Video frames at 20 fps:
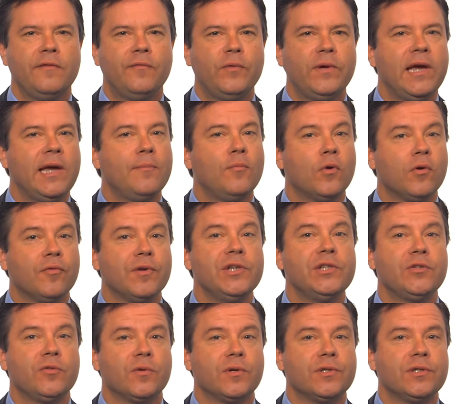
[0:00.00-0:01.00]
If we had more
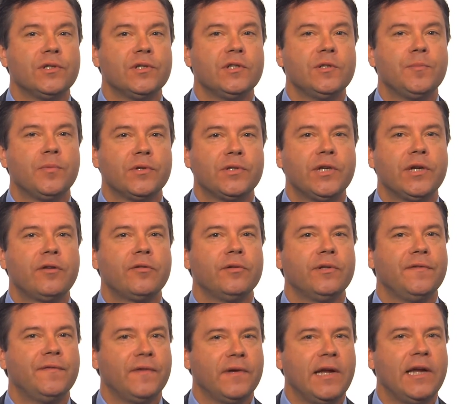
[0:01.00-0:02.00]
resources,
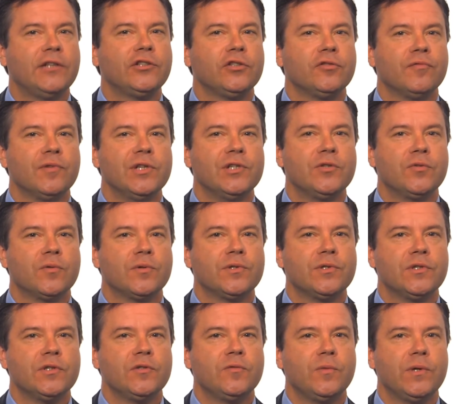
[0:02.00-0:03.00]
particularly financial
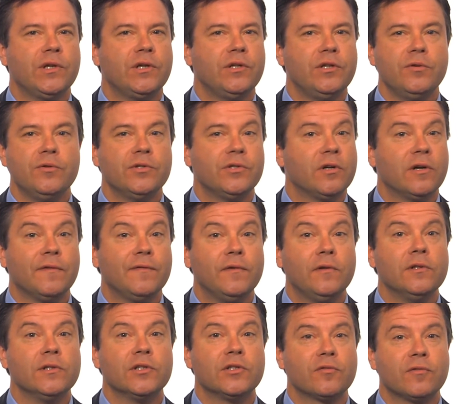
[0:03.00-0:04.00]
resources we could use at our
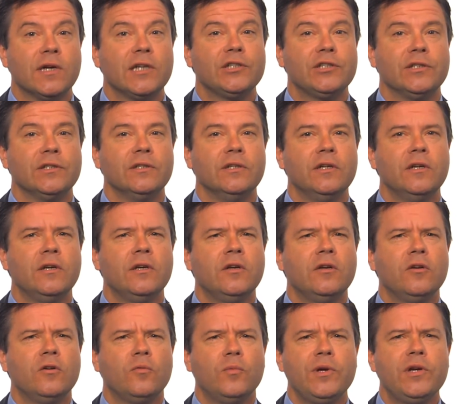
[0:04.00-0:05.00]
full discretion,
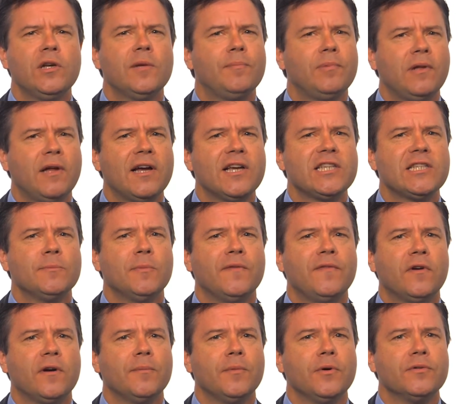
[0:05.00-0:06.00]
we could apply some
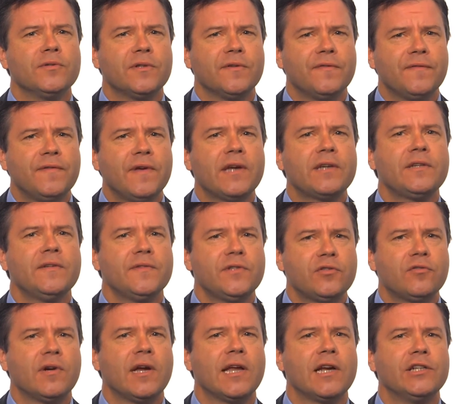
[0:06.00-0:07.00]
of our most effective
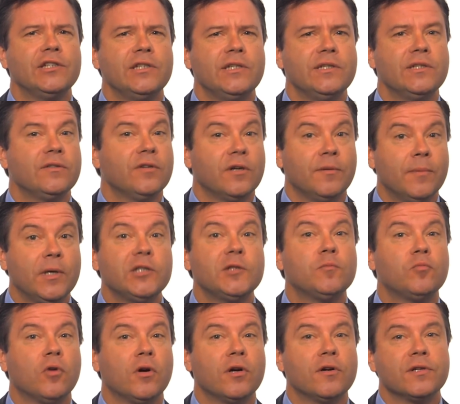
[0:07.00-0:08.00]
strategies on a
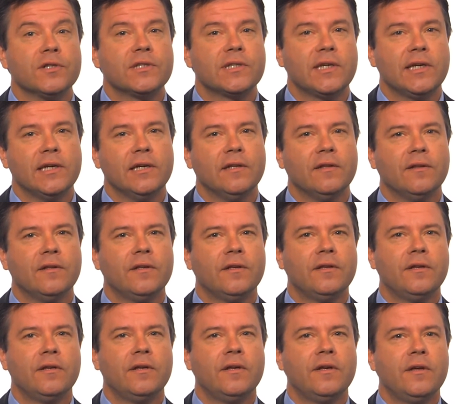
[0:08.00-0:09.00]
much broader scale.
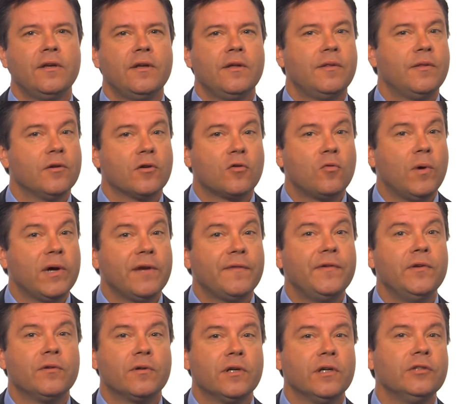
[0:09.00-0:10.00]
There are quite a
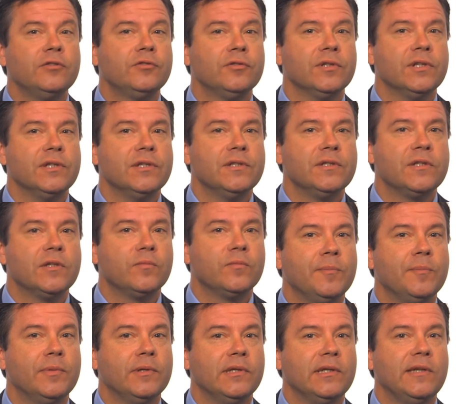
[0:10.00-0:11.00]
few countries
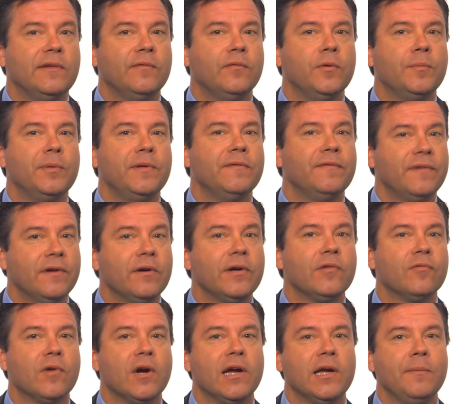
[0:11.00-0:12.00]
believe would be very
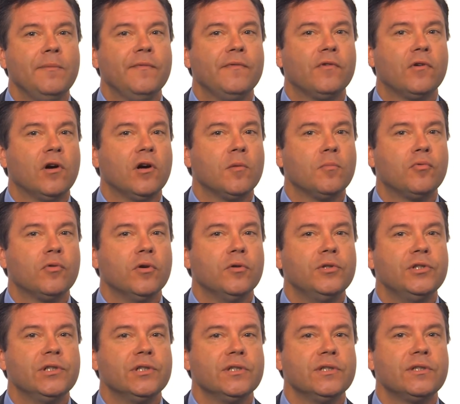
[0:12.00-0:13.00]
ripe for our
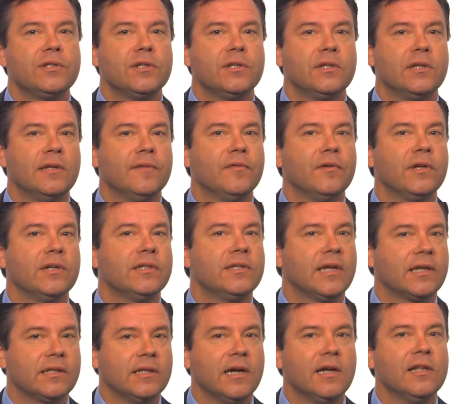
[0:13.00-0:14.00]
approaches to delivering
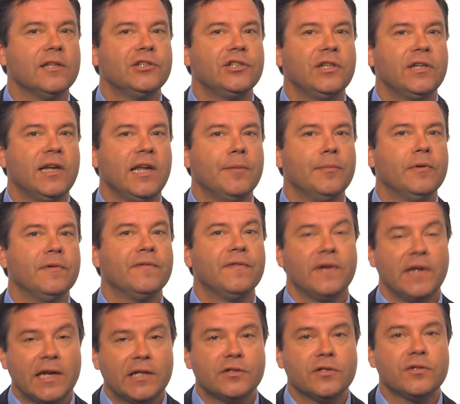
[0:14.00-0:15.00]
technology enabled
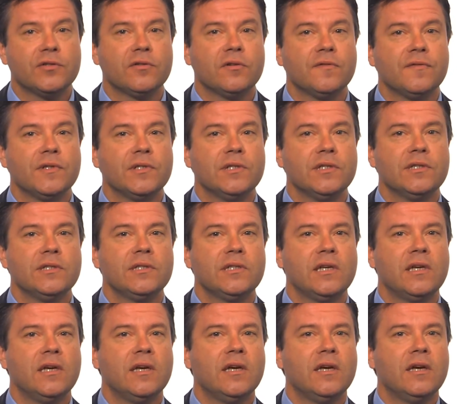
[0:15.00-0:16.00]
financial services,
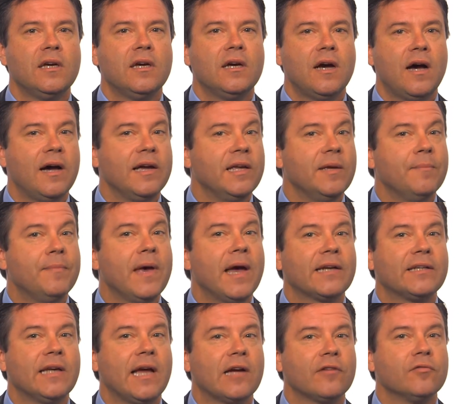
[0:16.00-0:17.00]
high
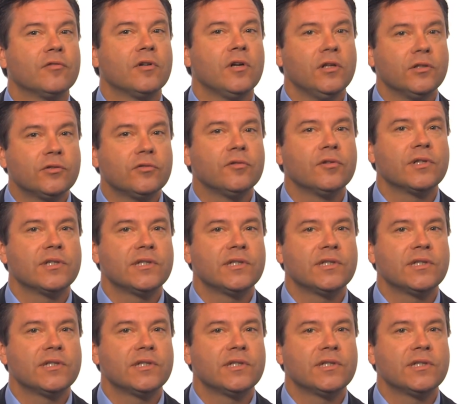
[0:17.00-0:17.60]
impact agricultural